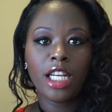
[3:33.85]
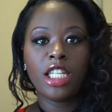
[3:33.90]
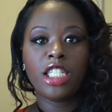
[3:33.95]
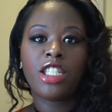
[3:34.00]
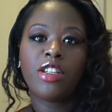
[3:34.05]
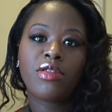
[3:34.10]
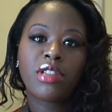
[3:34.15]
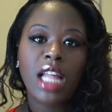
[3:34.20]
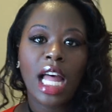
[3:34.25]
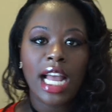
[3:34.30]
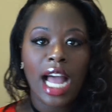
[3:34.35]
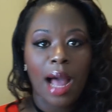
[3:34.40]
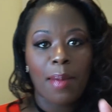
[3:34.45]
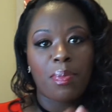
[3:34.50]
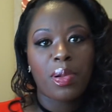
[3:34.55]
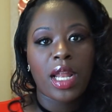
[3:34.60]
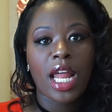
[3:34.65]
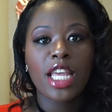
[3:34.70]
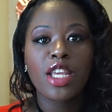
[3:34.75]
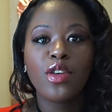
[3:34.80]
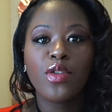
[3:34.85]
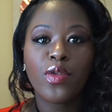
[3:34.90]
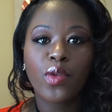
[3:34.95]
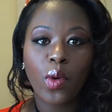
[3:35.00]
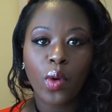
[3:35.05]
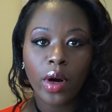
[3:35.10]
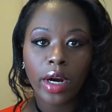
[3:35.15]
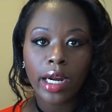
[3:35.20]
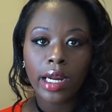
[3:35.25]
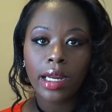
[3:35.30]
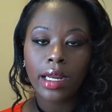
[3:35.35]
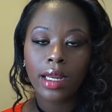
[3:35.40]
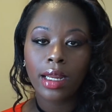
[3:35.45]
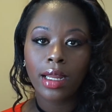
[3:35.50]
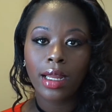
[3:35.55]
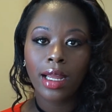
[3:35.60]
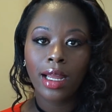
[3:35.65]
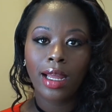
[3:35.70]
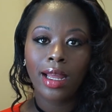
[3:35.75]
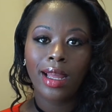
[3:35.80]
She was like, I play you for it.
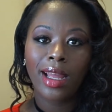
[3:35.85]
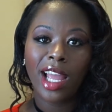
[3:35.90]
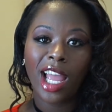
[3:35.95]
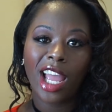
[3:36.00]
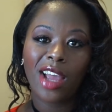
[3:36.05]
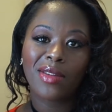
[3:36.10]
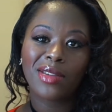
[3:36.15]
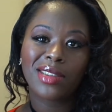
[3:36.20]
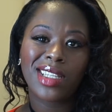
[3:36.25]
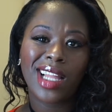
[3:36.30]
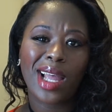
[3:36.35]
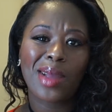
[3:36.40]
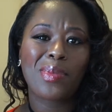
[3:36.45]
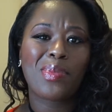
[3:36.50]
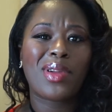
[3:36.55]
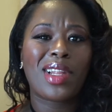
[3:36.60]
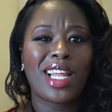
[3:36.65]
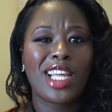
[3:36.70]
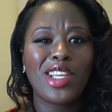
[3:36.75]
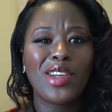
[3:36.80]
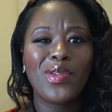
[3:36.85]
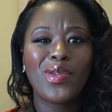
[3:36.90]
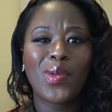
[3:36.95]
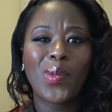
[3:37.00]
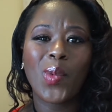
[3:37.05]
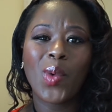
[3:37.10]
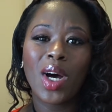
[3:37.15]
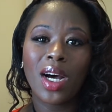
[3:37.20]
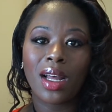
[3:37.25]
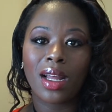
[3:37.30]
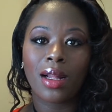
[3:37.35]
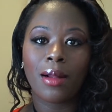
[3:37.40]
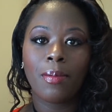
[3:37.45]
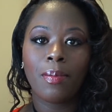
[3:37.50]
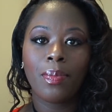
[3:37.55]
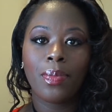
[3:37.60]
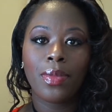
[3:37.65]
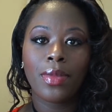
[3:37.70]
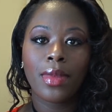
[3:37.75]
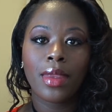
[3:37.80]
He was like, play you for what?
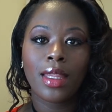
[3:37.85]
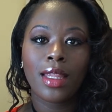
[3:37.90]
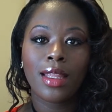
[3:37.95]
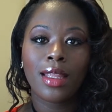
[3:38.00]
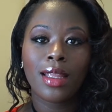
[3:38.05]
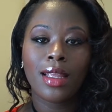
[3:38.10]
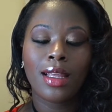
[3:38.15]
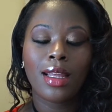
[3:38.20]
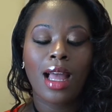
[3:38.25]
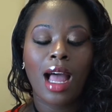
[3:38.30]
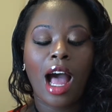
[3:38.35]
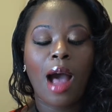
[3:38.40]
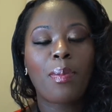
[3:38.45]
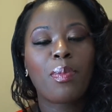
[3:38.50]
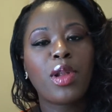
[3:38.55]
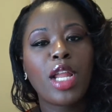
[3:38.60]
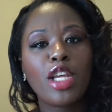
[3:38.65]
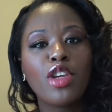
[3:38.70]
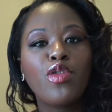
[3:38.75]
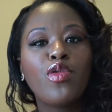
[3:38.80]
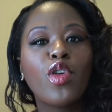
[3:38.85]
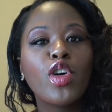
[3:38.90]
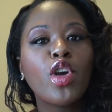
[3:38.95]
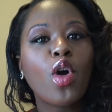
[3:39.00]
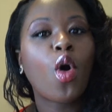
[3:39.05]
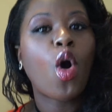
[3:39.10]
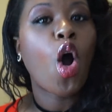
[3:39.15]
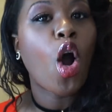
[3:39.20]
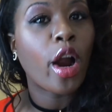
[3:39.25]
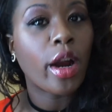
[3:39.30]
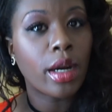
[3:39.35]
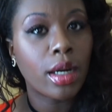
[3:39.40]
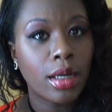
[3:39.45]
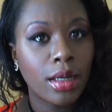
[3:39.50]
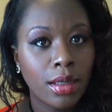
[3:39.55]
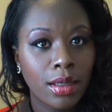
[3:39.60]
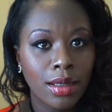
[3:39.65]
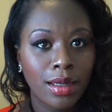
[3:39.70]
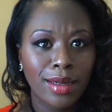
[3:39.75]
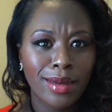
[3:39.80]
I play you for your heart.
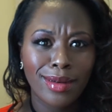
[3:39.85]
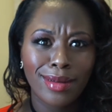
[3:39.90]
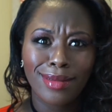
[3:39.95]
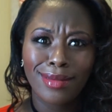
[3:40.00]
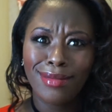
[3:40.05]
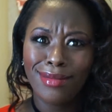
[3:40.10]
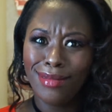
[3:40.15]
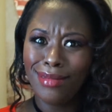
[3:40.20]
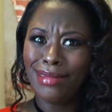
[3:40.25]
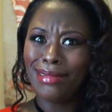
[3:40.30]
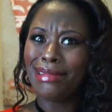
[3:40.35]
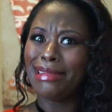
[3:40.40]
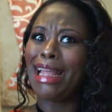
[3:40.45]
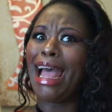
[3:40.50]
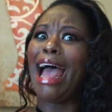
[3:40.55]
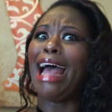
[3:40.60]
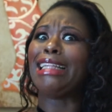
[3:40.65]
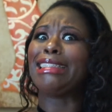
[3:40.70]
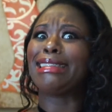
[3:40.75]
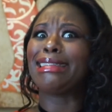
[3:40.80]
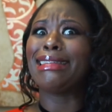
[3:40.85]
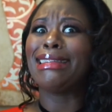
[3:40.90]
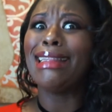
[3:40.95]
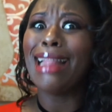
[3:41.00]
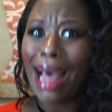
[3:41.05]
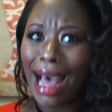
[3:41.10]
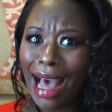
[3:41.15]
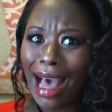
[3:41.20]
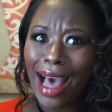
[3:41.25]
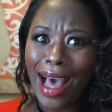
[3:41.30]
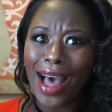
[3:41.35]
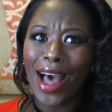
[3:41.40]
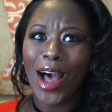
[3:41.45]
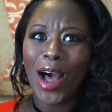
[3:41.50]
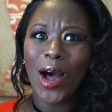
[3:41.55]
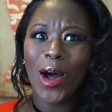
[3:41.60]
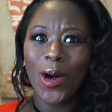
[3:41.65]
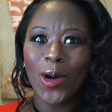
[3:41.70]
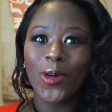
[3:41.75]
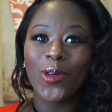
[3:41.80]
That's
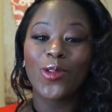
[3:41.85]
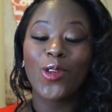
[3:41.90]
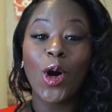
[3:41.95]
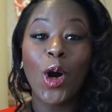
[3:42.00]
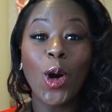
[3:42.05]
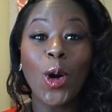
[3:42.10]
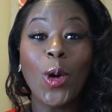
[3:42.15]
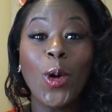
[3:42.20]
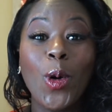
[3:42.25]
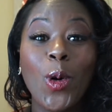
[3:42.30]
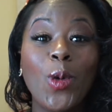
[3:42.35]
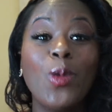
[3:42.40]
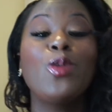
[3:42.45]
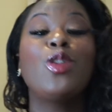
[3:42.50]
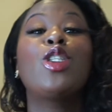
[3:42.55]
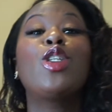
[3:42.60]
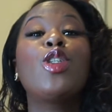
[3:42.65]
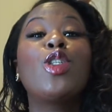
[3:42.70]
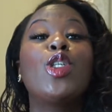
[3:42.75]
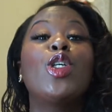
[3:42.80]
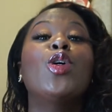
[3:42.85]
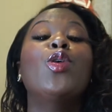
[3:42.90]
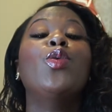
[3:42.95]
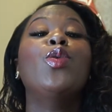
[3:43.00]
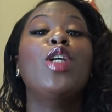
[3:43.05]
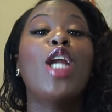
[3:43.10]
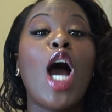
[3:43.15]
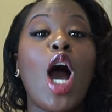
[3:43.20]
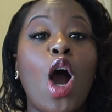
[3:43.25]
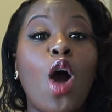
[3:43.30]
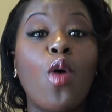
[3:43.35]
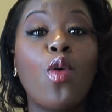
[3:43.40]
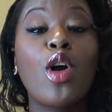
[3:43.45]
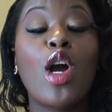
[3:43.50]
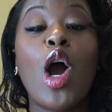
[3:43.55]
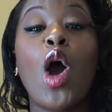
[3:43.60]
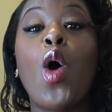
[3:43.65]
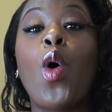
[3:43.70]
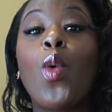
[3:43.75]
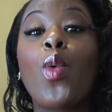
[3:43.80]
love. Who do you know
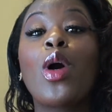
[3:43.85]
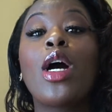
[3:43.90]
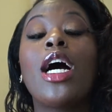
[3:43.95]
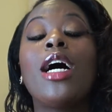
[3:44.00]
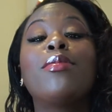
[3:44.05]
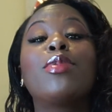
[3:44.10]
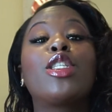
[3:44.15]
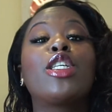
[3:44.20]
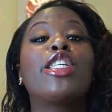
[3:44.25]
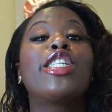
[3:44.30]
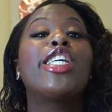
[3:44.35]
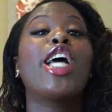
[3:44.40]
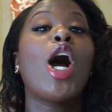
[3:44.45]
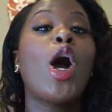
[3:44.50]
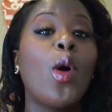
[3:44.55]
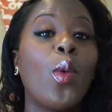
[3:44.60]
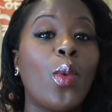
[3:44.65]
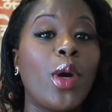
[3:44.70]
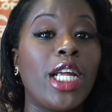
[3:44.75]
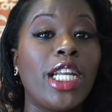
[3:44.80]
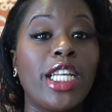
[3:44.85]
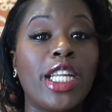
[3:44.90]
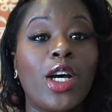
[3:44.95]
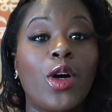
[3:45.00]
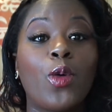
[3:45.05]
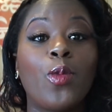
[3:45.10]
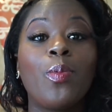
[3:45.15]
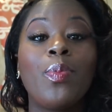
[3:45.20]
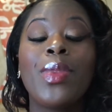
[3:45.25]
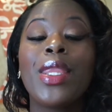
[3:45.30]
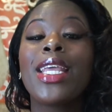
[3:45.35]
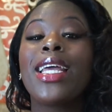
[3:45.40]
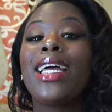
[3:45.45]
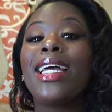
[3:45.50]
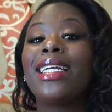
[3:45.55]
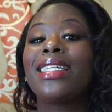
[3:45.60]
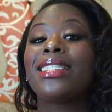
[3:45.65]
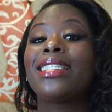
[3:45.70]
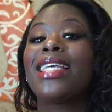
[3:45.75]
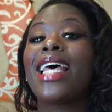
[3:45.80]
gonna come to your window
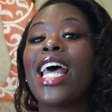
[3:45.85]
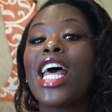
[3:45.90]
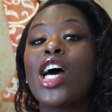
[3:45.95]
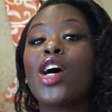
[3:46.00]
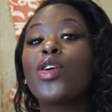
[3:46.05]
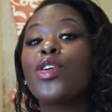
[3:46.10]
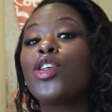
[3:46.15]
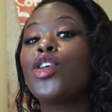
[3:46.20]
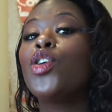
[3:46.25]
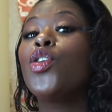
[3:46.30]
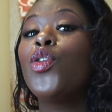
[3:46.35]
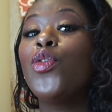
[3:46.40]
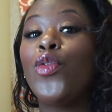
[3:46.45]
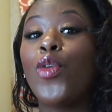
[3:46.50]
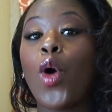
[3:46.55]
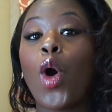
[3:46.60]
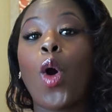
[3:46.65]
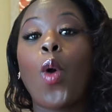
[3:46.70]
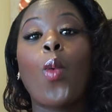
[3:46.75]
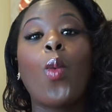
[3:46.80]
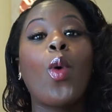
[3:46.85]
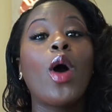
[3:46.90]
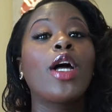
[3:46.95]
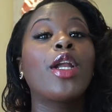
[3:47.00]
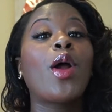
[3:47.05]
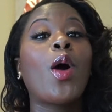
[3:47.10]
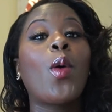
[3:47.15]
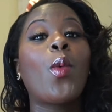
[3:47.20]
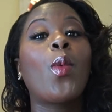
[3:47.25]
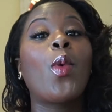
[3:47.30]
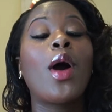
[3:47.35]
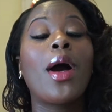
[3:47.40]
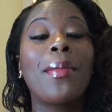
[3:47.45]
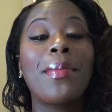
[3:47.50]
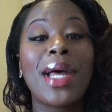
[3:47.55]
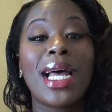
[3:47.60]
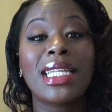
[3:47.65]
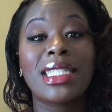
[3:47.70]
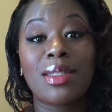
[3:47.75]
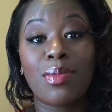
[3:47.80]
and tell you for a one-on-one
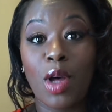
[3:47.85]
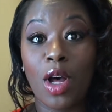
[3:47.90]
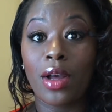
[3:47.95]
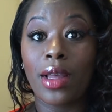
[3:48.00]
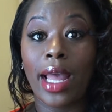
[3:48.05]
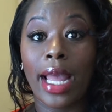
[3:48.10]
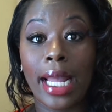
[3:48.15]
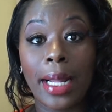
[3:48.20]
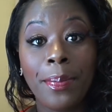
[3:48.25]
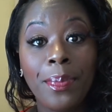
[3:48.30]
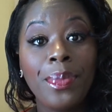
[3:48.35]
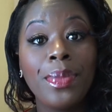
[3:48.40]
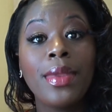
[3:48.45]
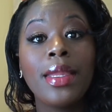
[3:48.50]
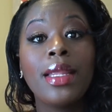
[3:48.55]
basketball game